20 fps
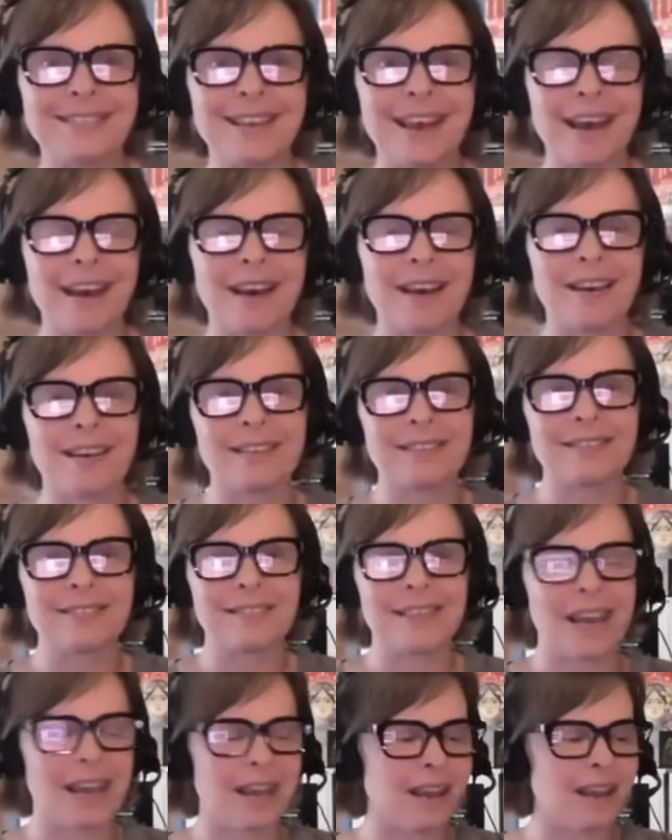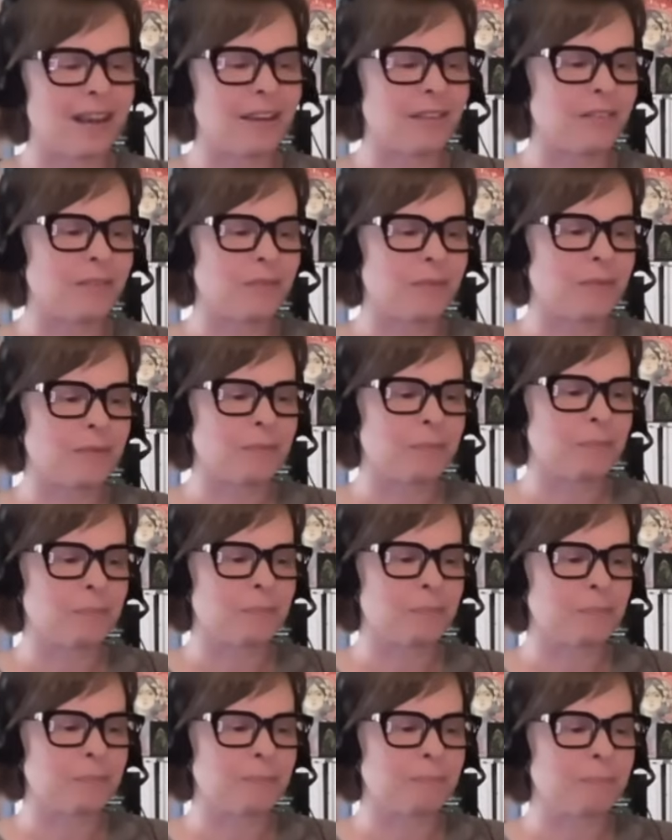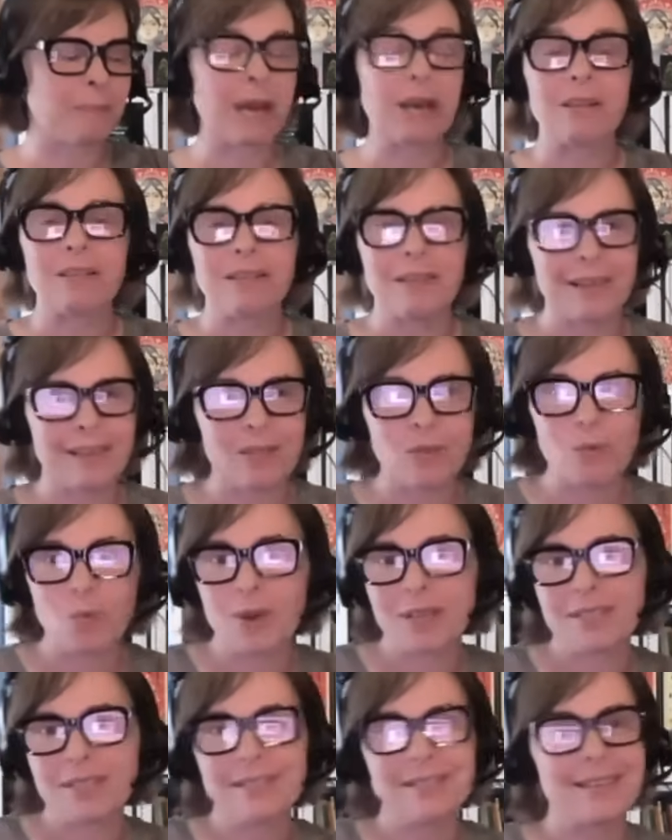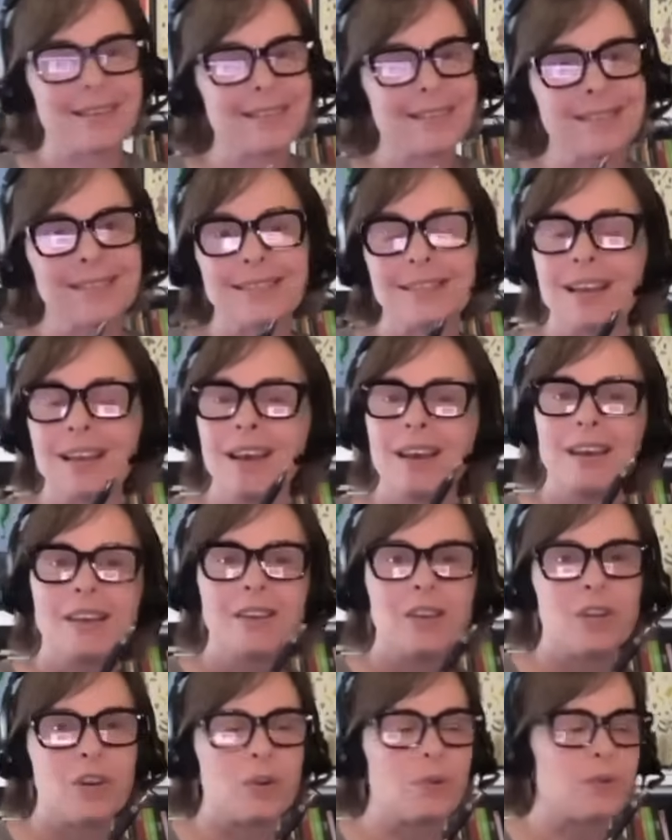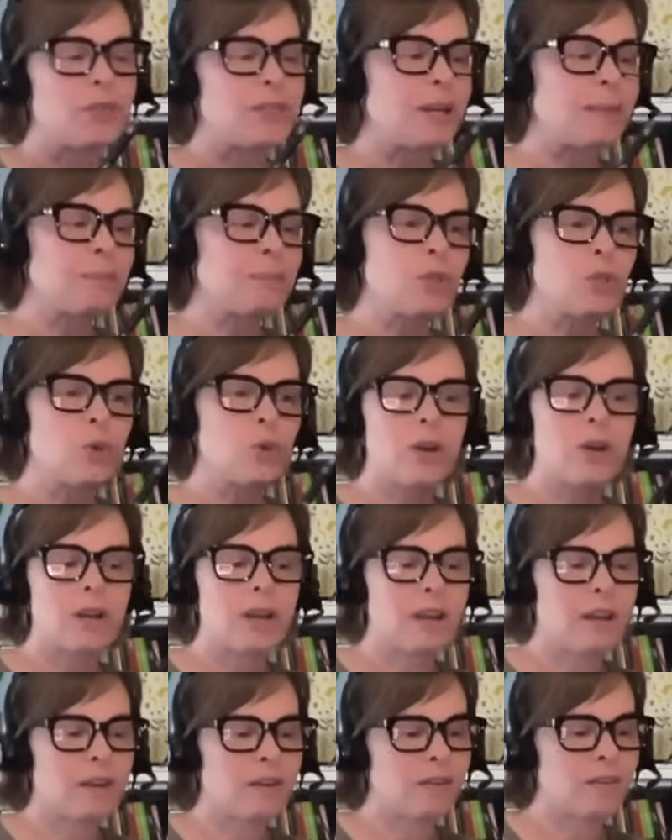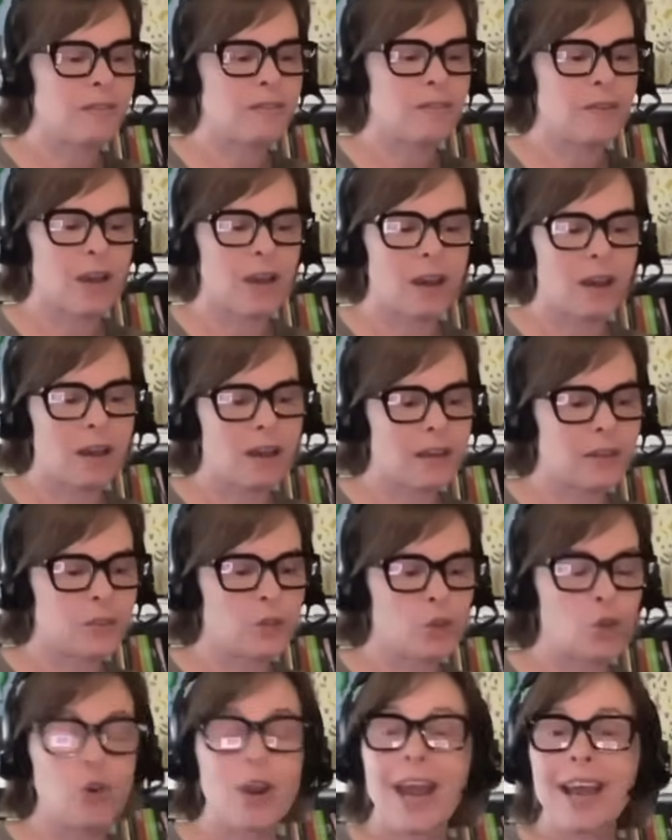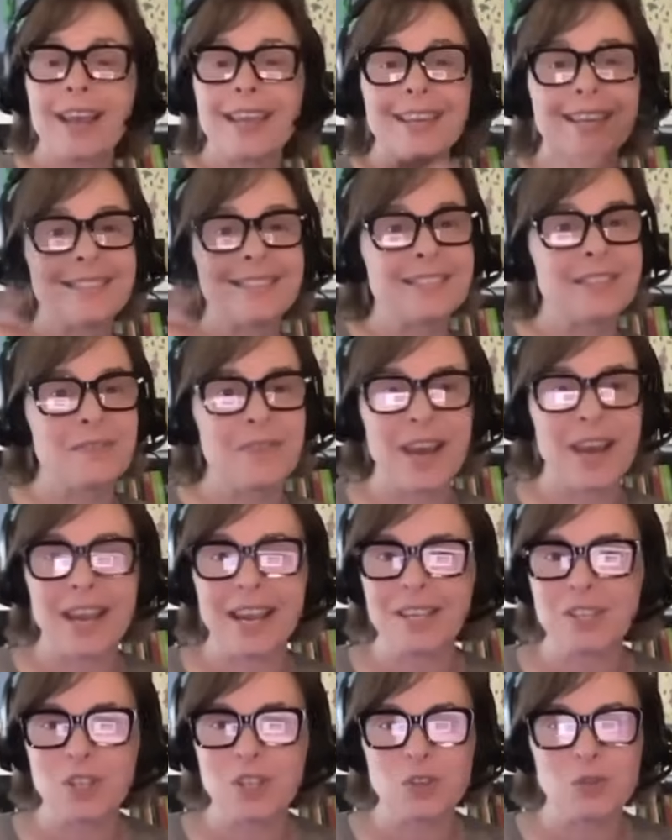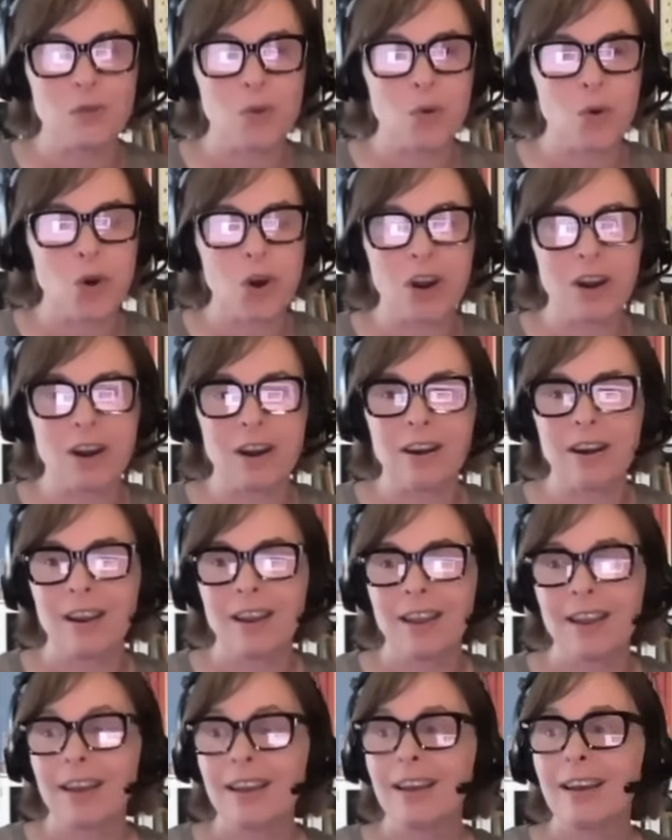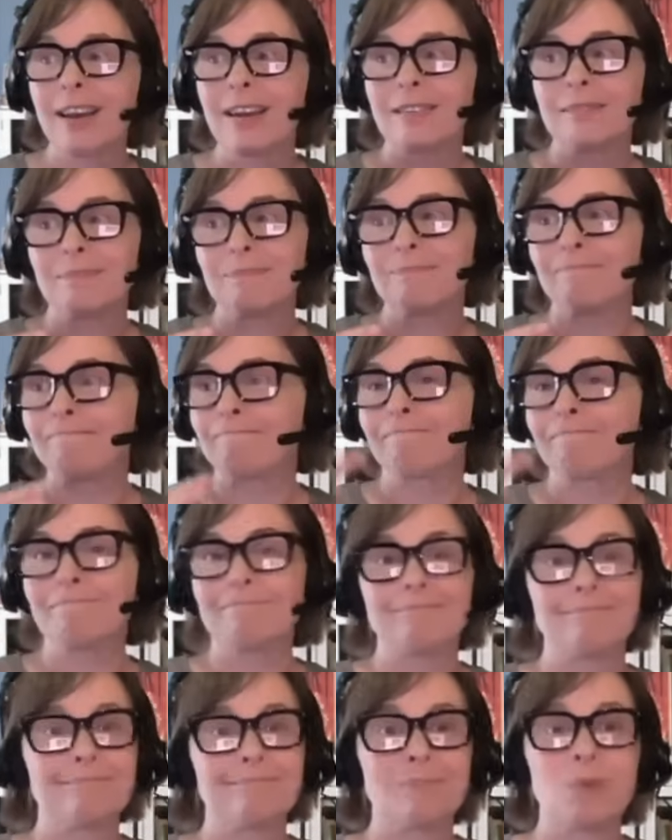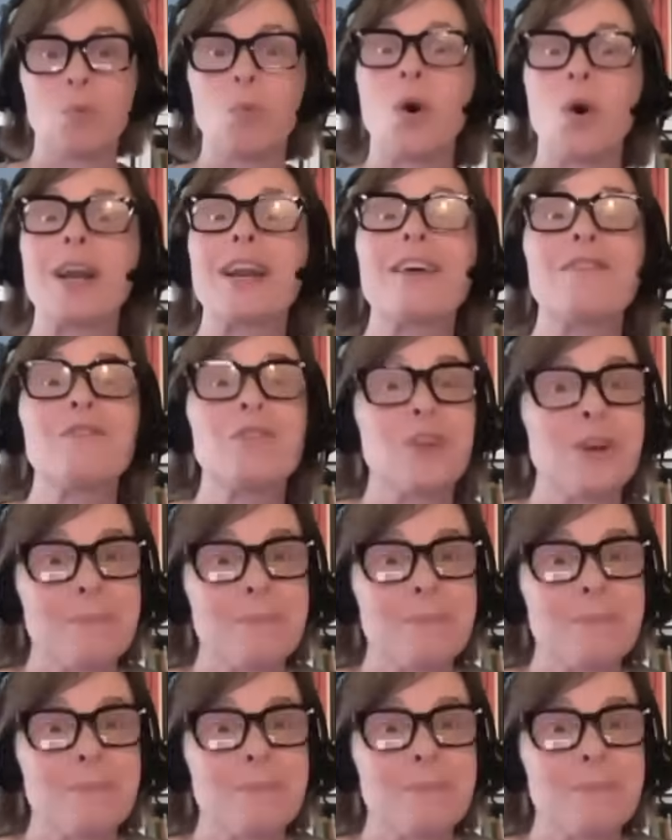uh, megalith was this you know some sort of uh, tracking device for whatever it